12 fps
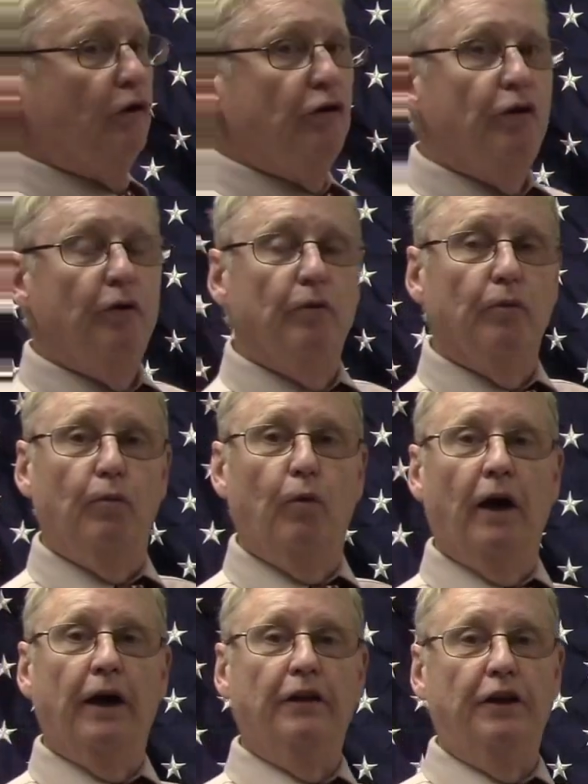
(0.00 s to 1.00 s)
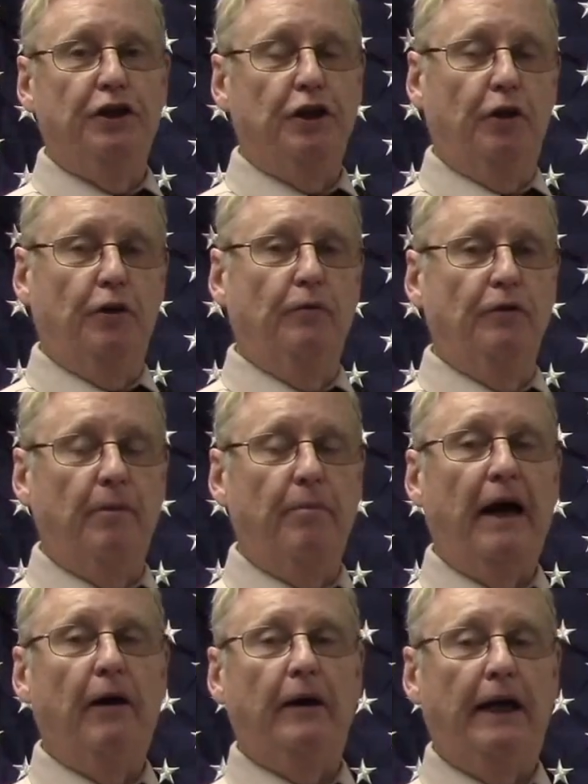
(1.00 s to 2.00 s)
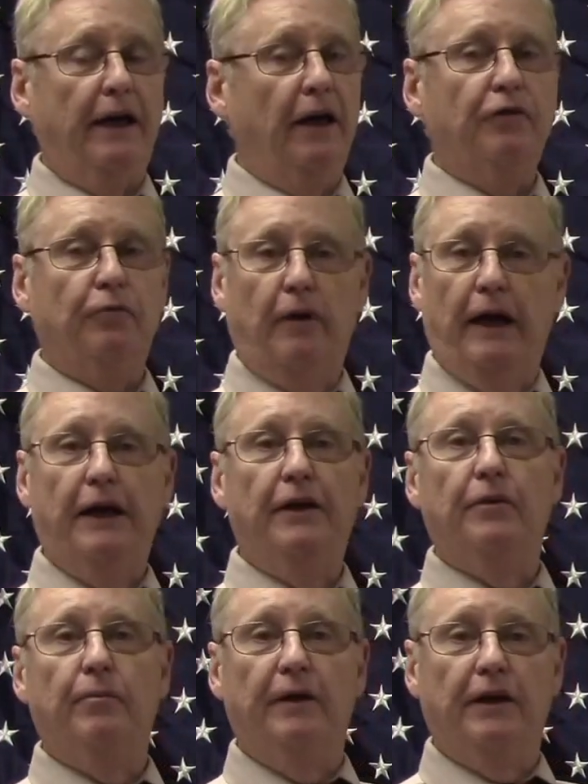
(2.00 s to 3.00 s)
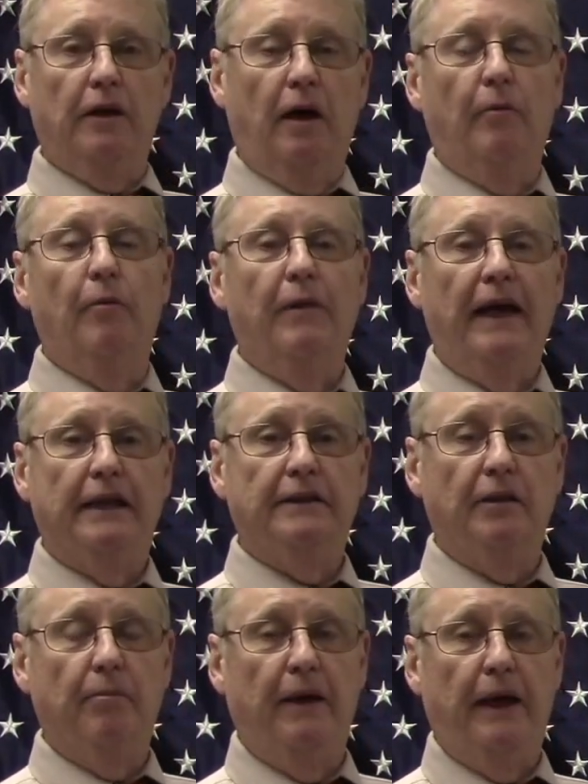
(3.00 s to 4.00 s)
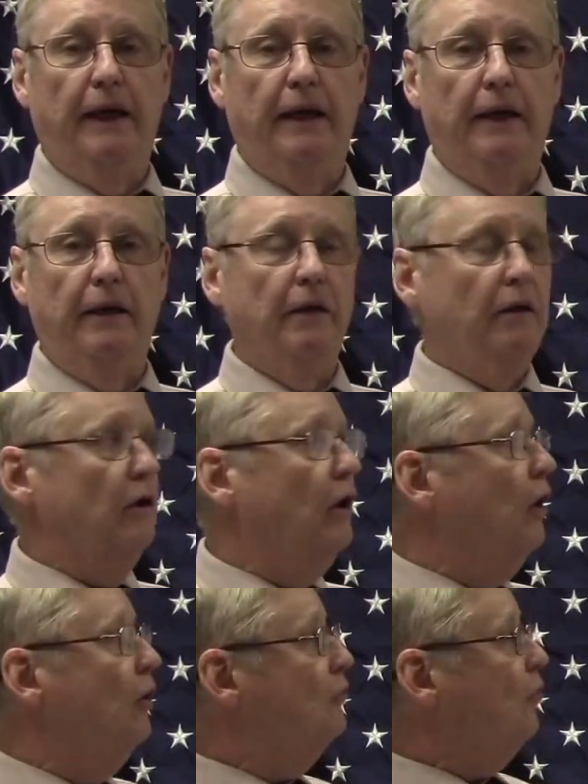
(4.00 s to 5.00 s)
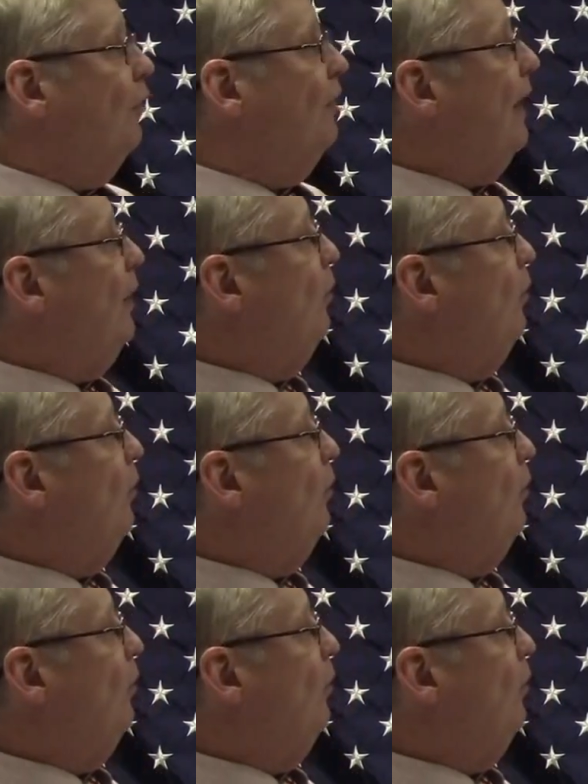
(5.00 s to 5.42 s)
One of the children was about, I guess, ready to become emancipated. So they